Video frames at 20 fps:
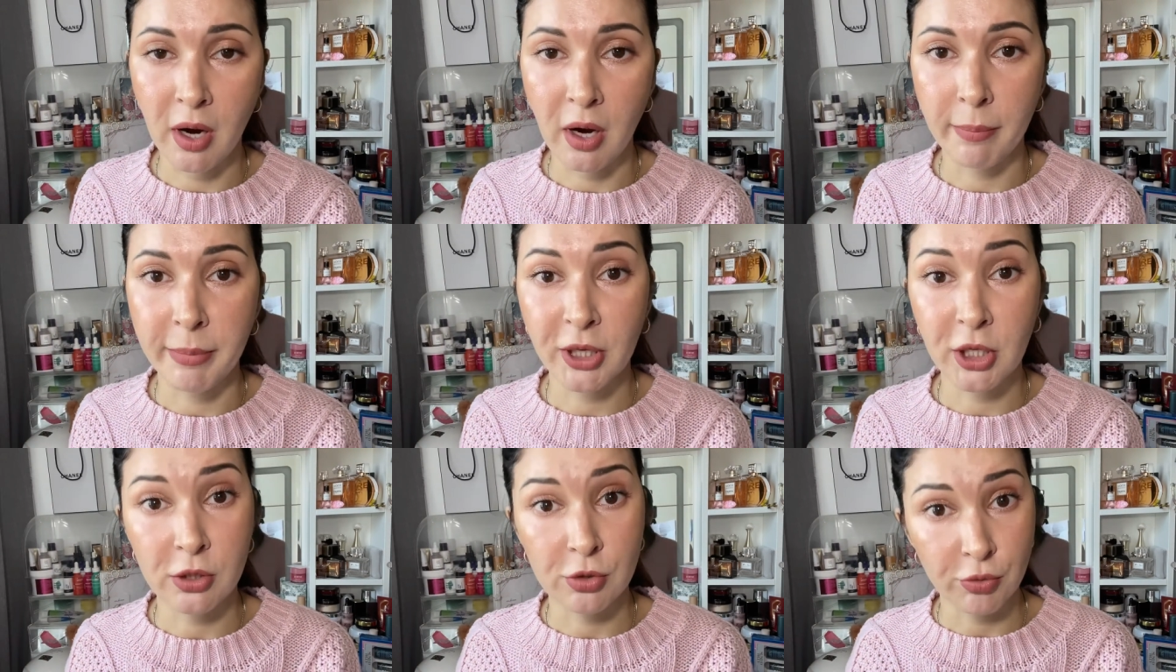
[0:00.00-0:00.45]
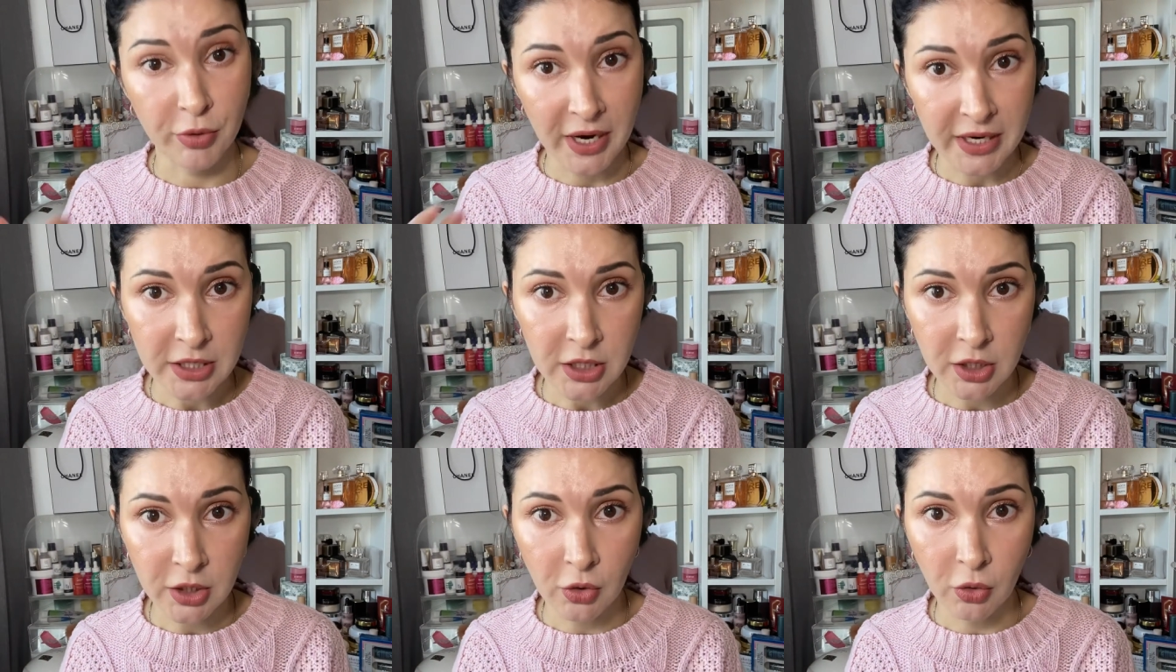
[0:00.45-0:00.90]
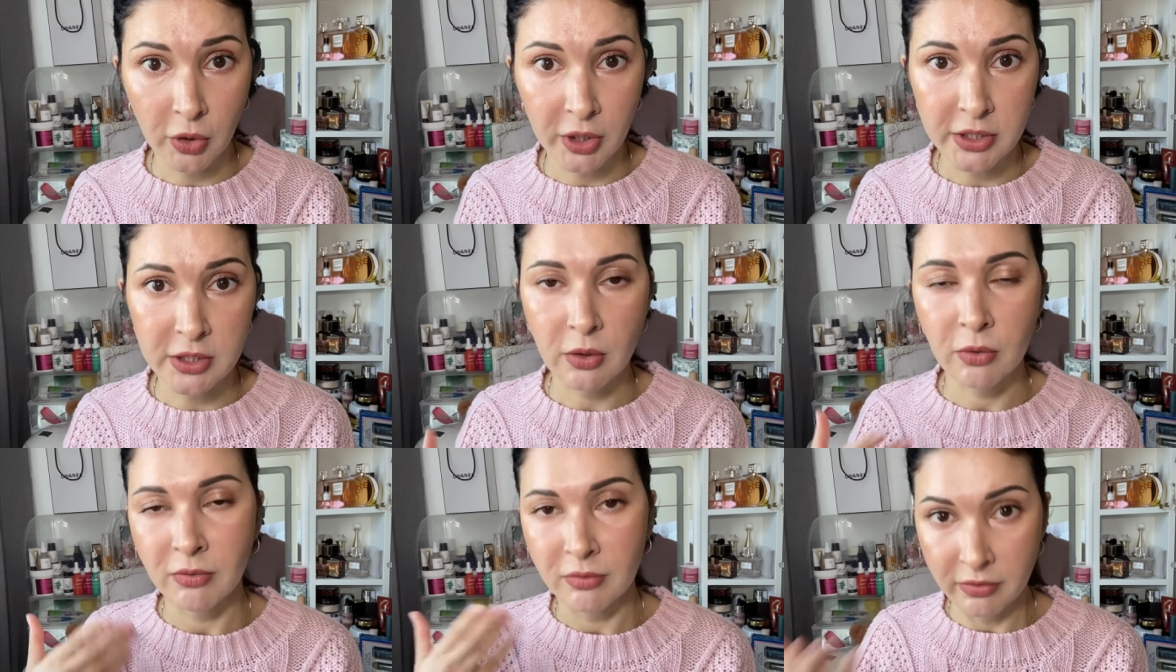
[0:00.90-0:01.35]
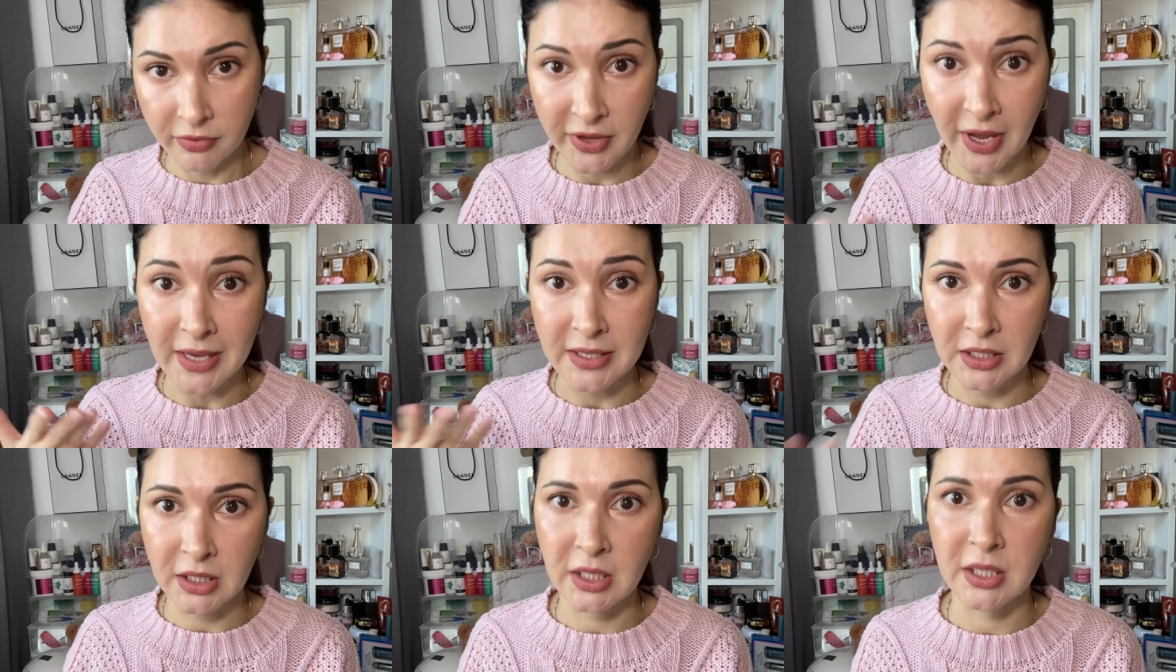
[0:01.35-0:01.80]
because retinoids,
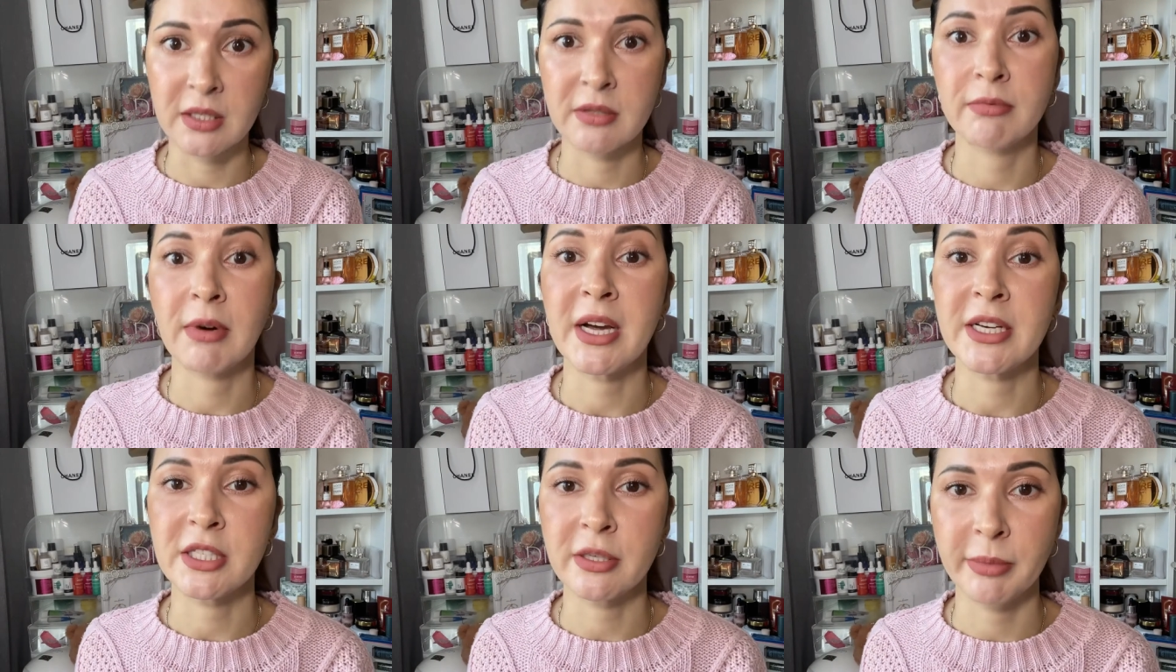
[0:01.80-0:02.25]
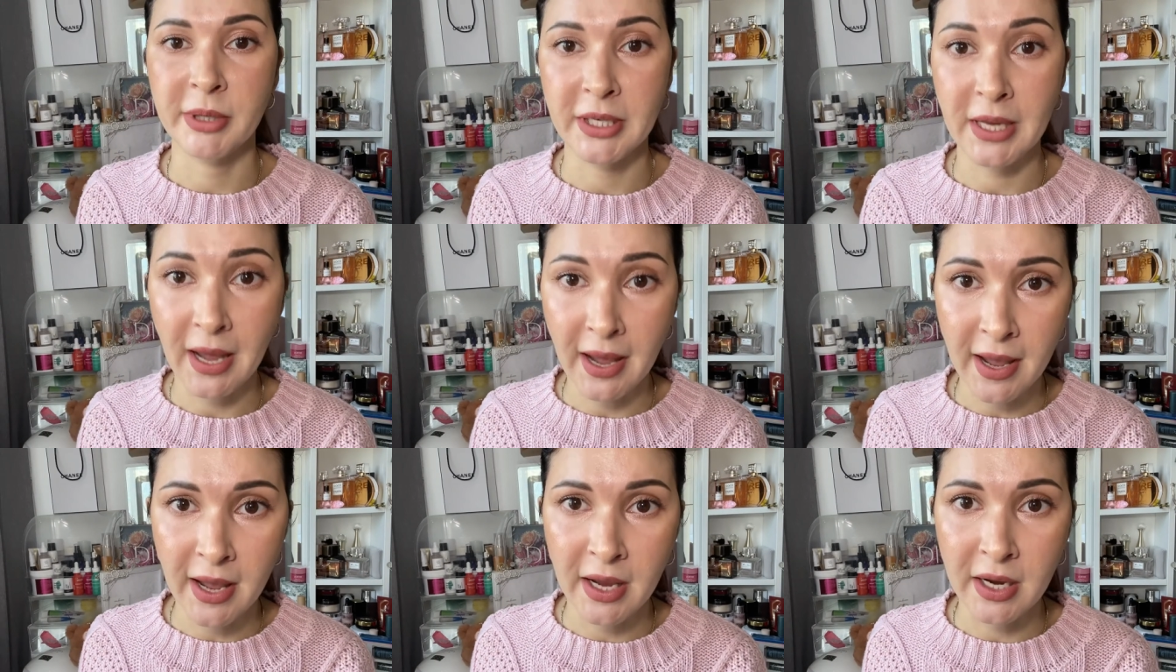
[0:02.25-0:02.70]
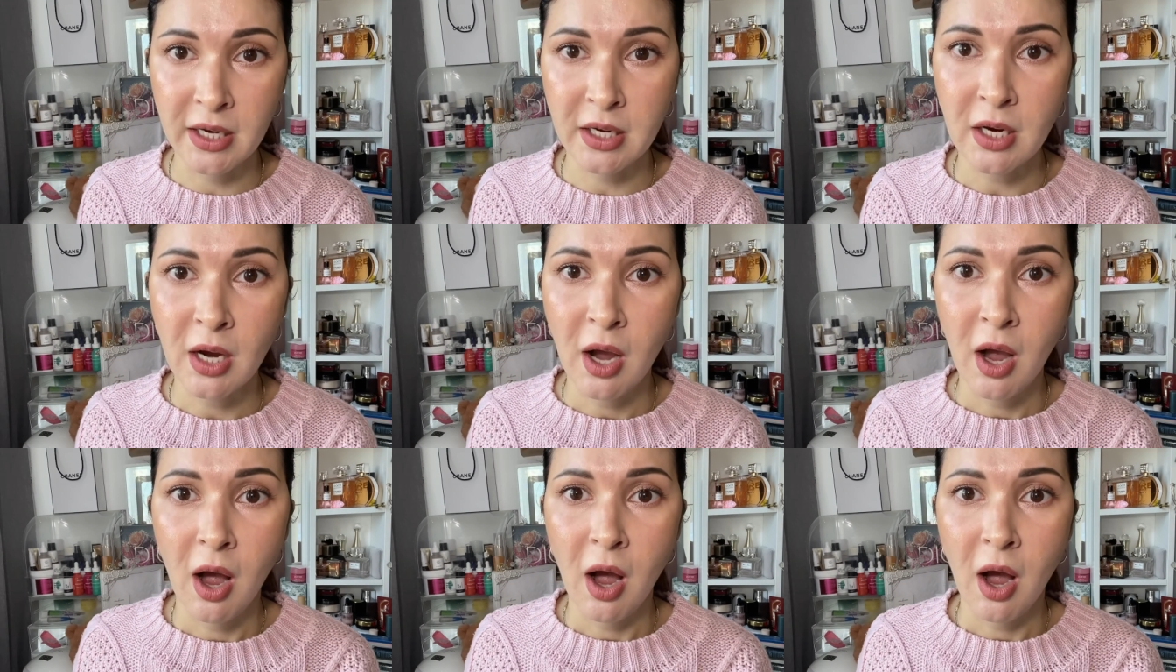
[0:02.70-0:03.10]
that is vitamin A,